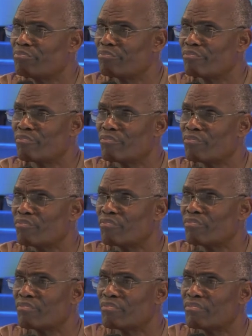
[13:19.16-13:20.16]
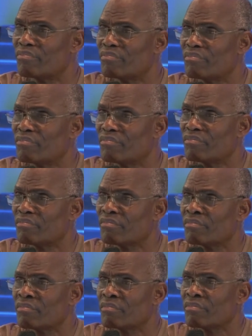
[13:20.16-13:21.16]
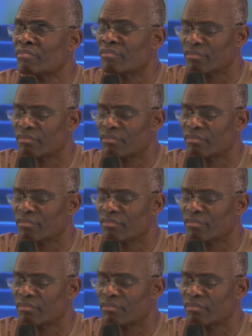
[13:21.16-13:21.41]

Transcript: Nothing is said.